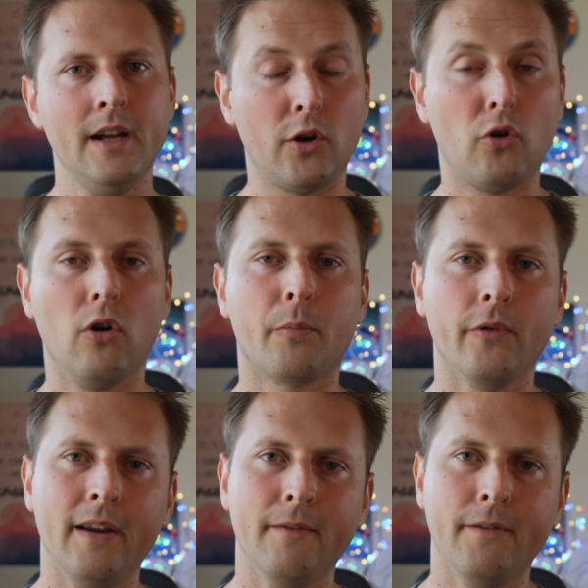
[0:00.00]

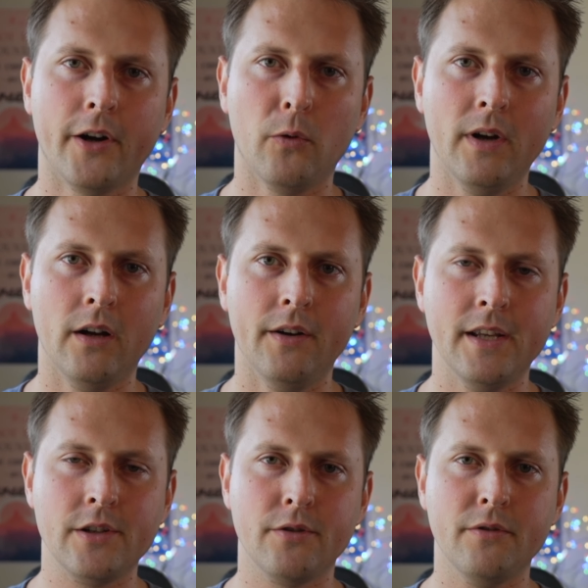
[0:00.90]
incorporate very well
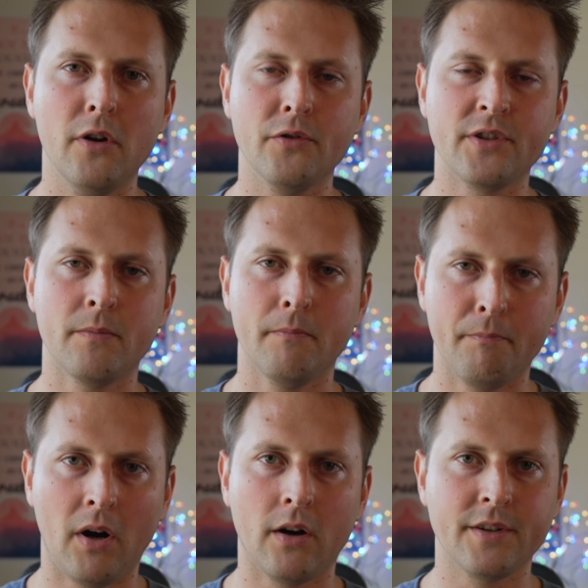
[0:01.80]
into those
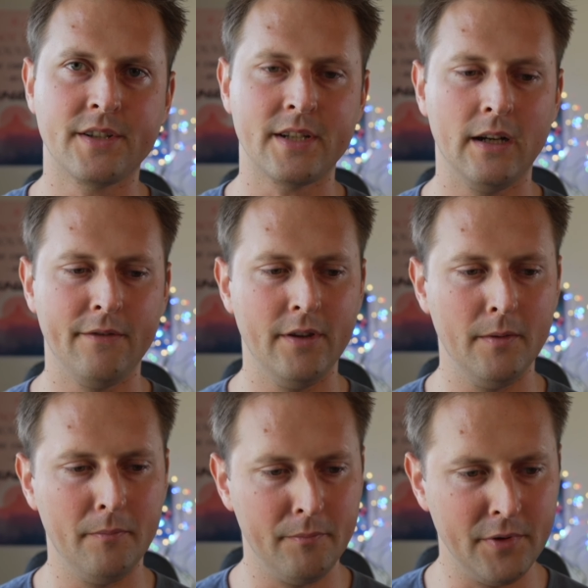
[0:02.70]
parts of
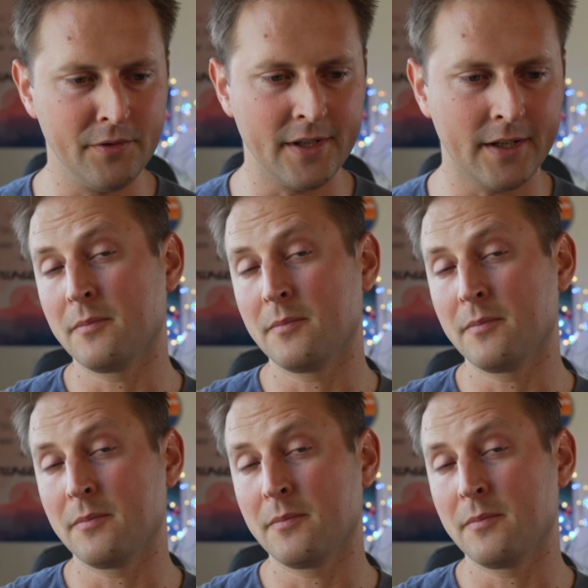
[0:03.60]
the music.